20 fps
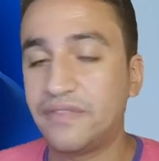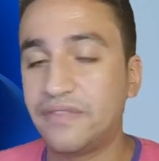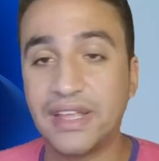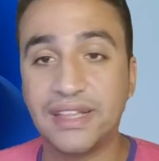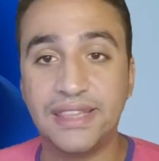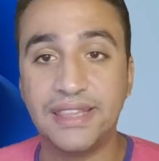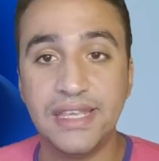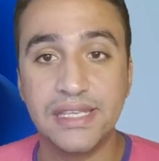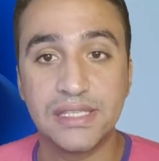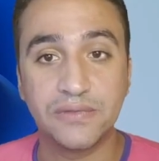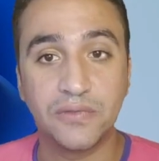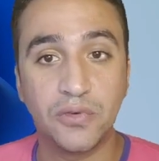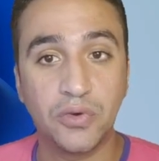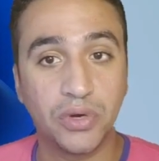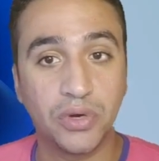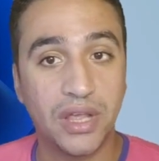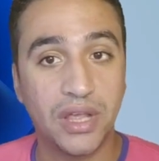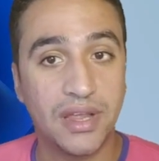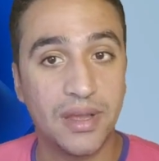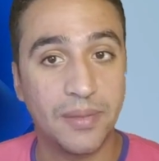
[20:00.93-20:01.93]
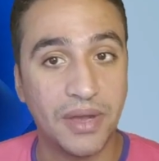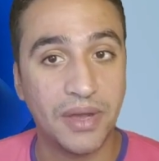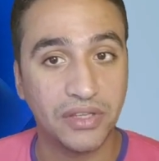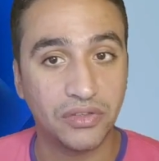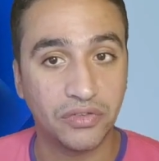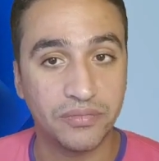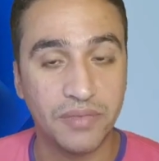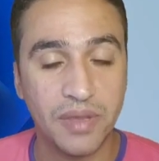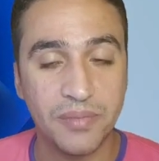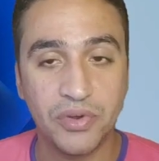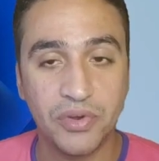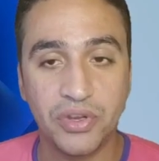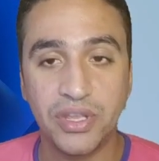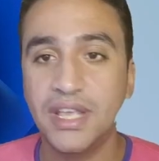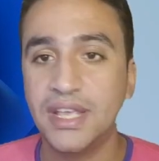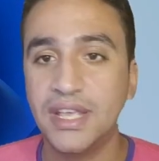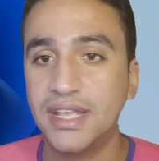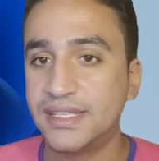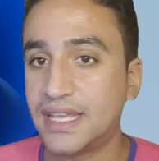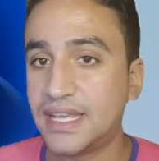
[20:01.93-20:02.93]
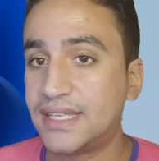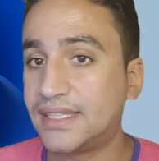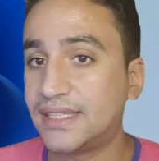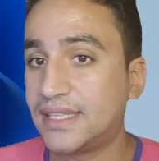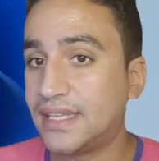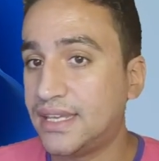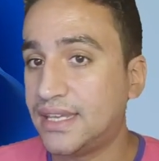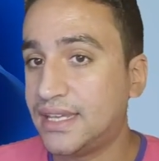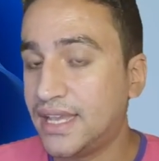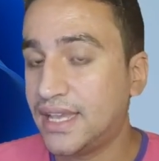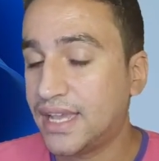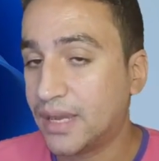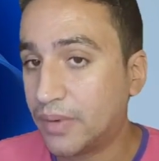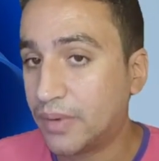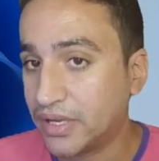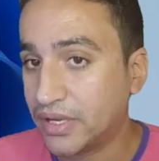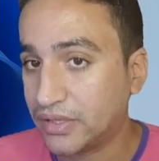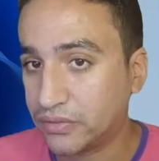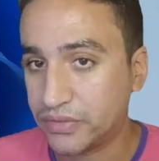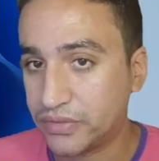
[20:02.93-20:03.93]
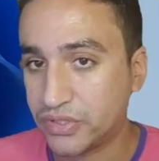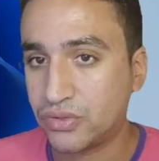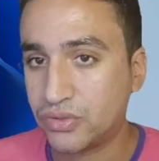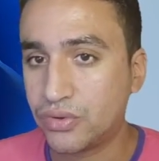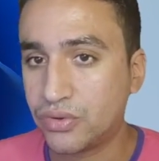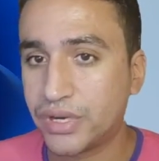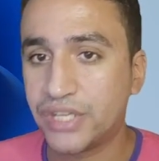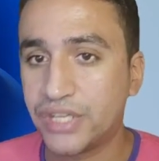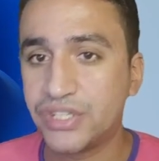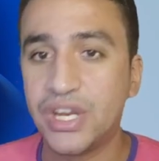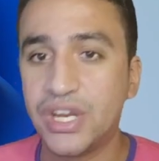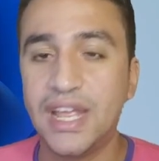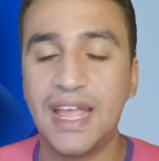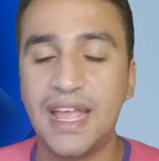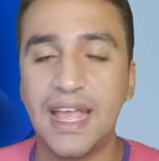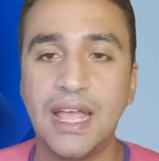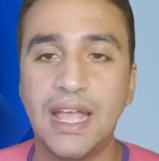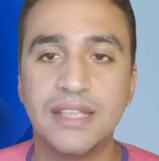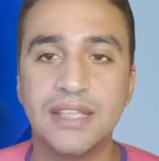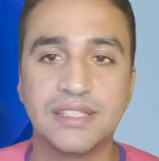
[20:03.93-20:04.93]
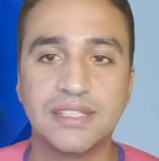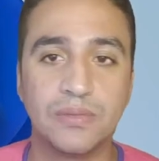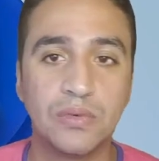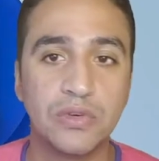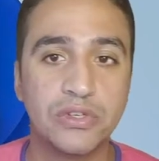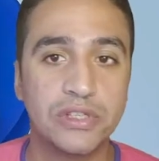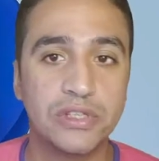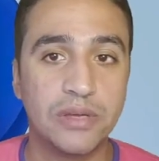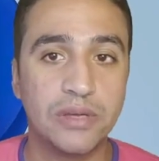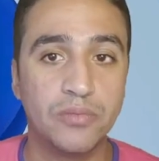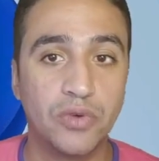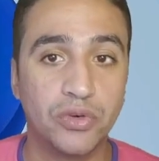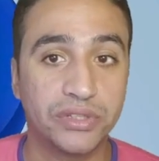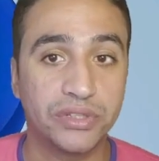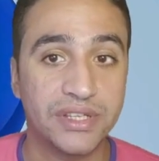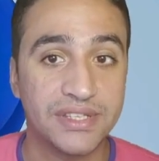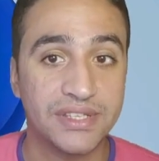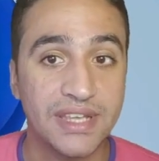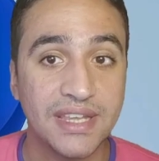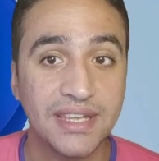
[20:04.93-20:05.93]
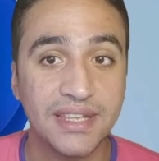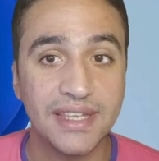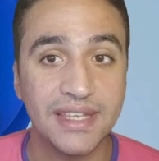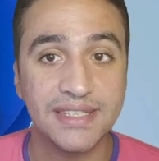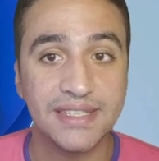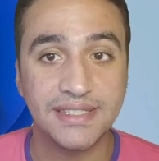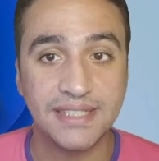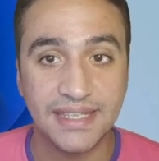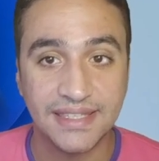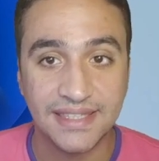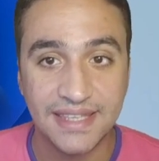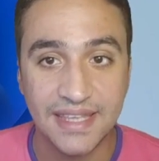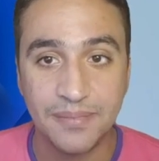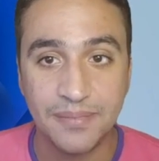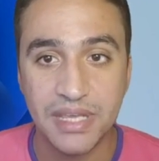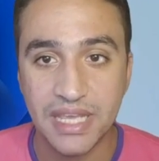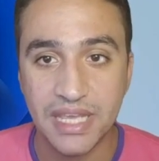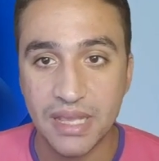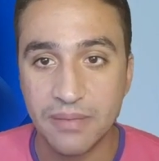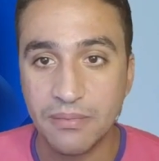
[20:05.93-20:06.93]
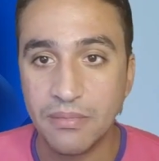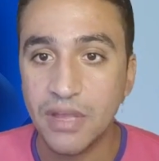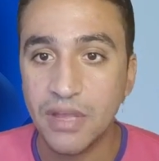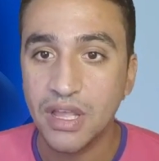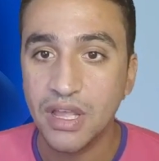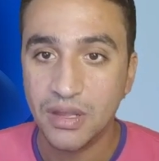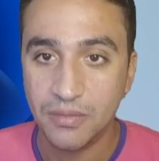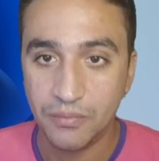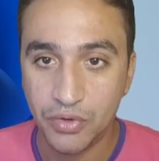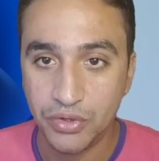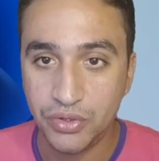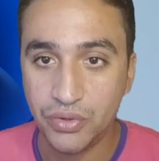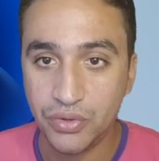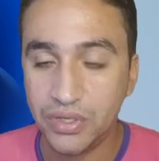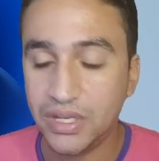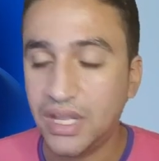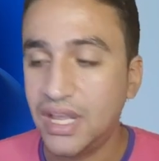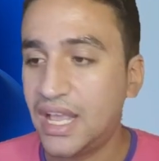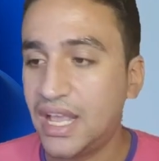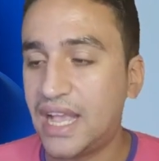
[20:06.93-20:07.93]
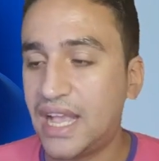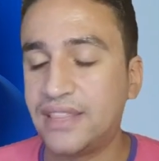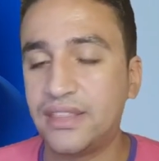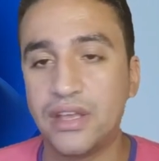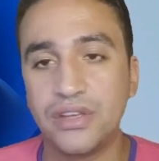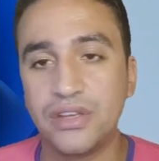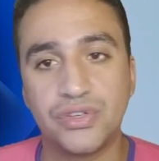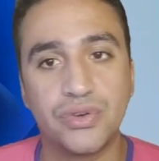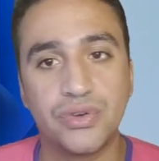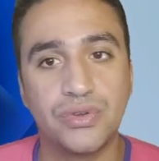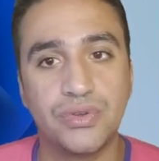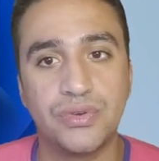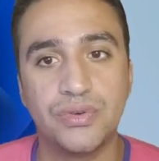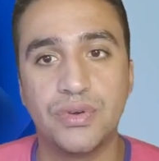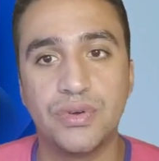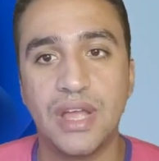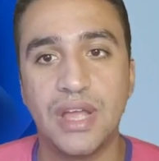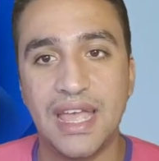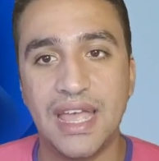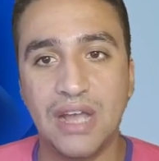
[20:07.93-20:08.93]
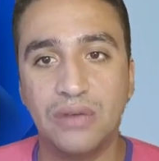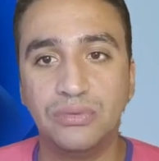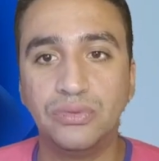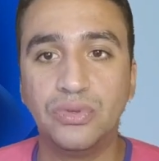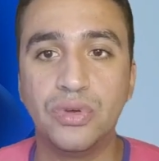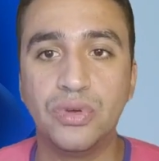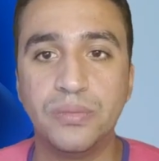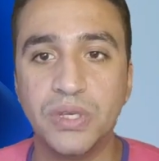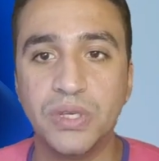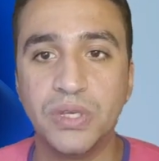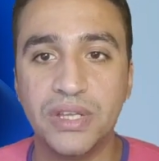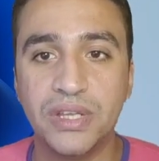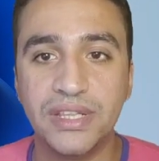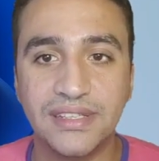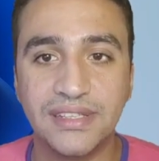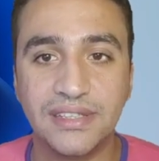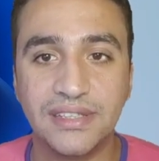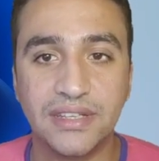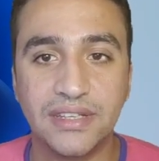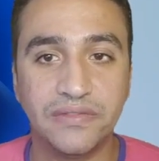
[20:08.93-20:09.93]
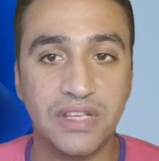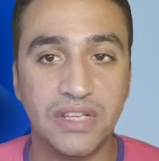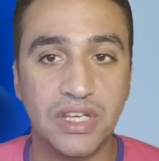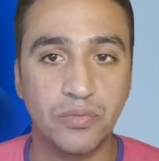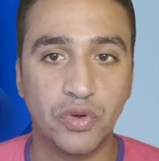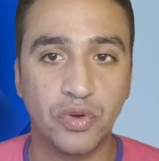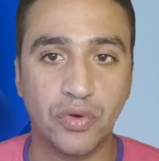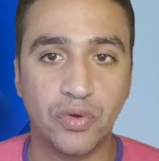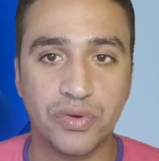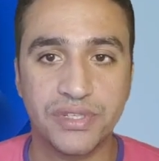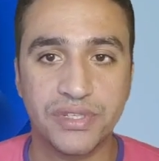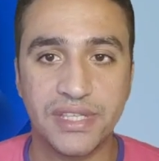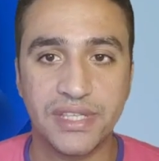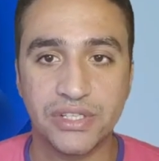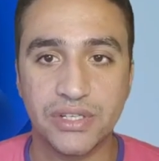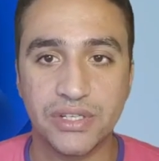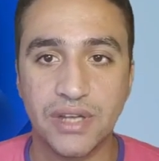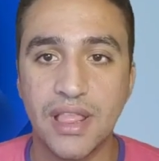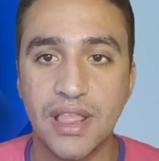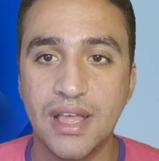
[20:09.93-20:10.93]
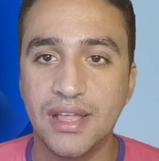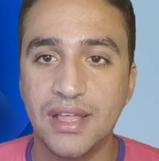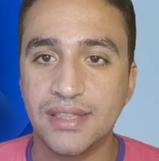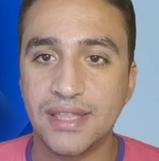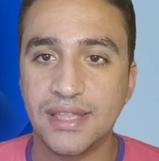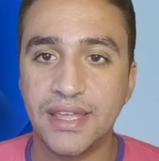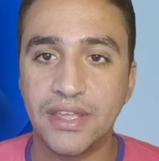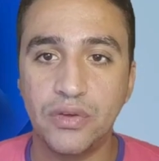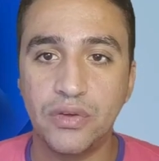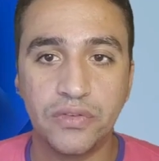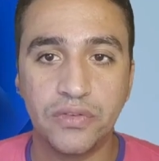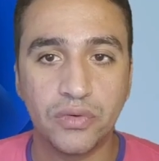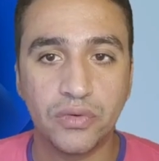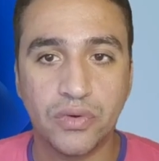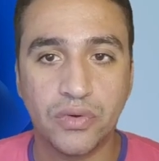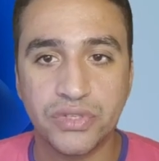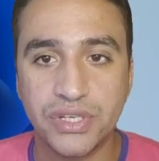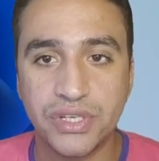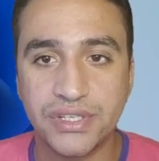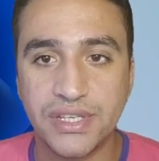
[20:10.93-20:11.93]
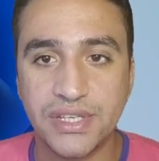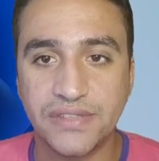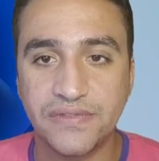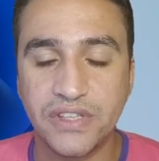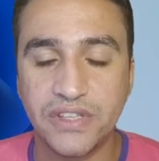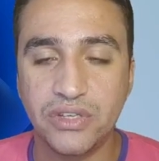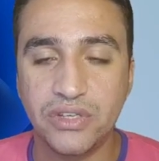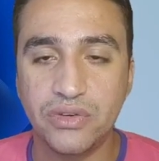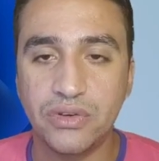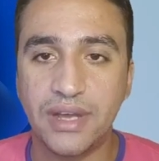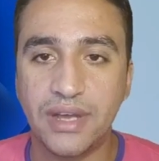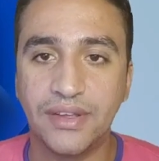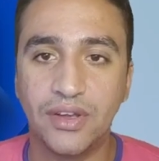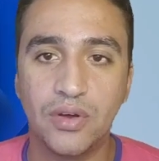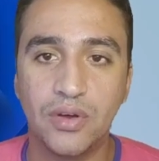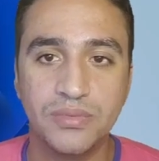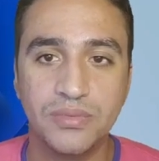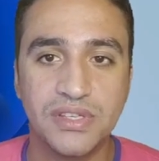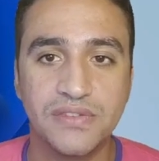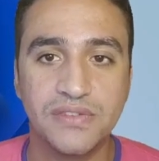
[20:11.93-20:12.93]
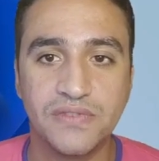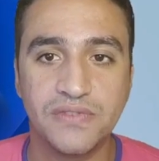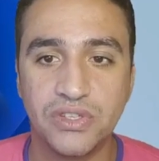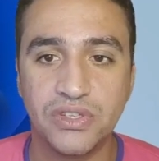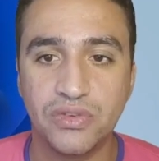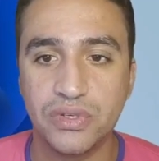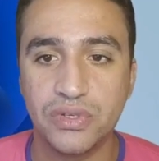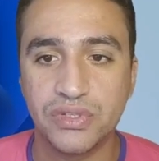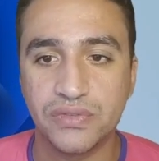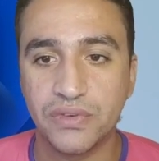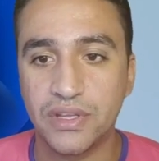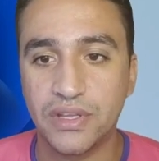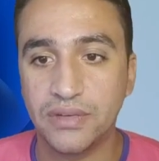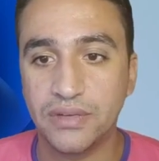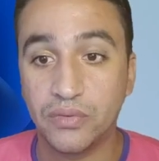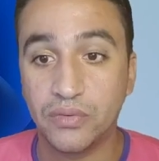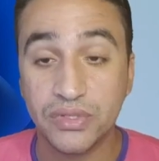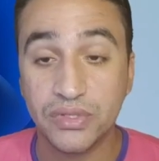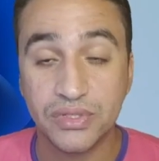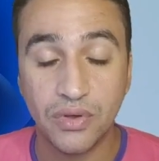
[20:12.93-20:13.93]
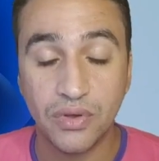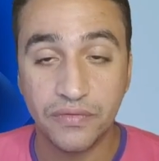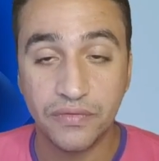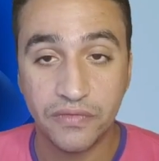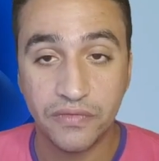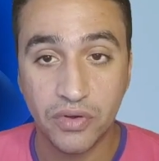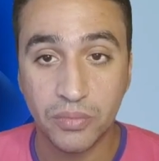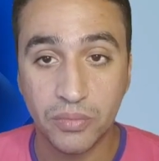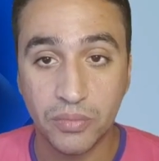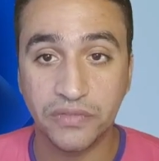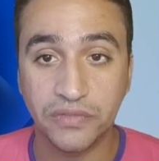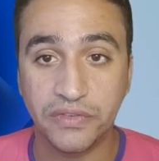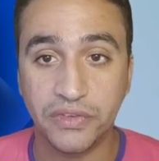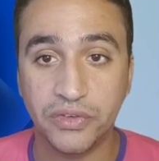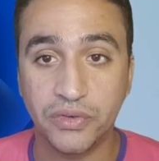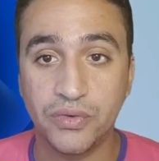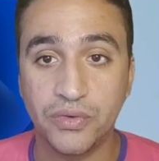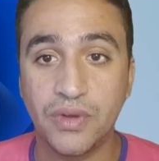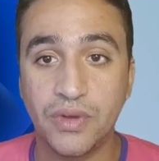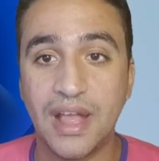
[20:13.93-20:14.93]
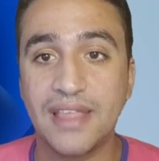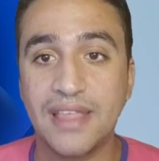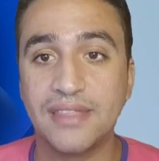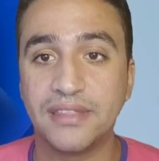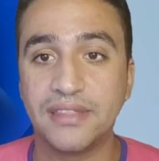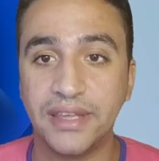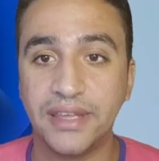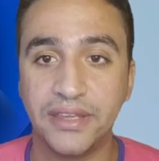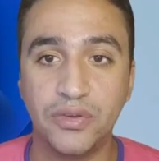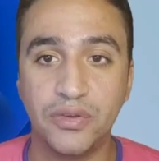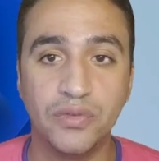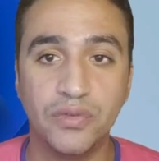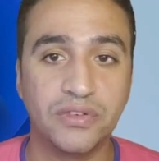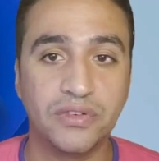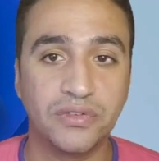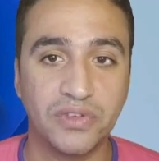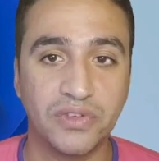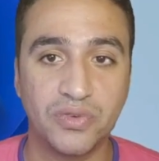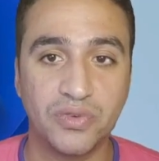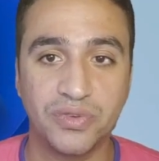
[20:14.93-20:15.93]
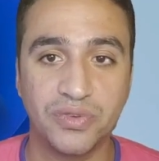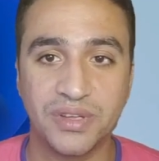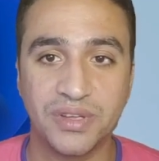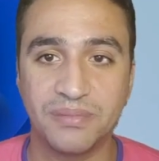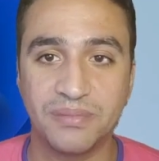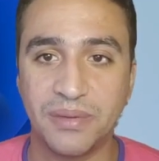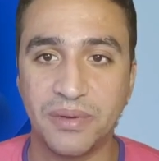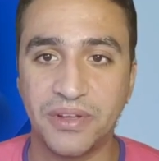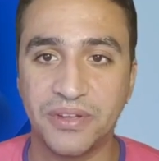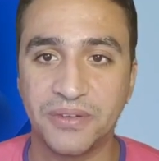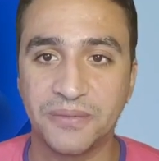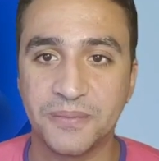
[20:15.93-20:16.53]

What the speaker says: at least 4 GB of memory, 60 GB of storage, and the most important thing is the TPM module, and I show you how to emulate it in VMware Workstation. Thank you for watching this video. I hope this video was informative for you, and thank you for viewing. Bye bye.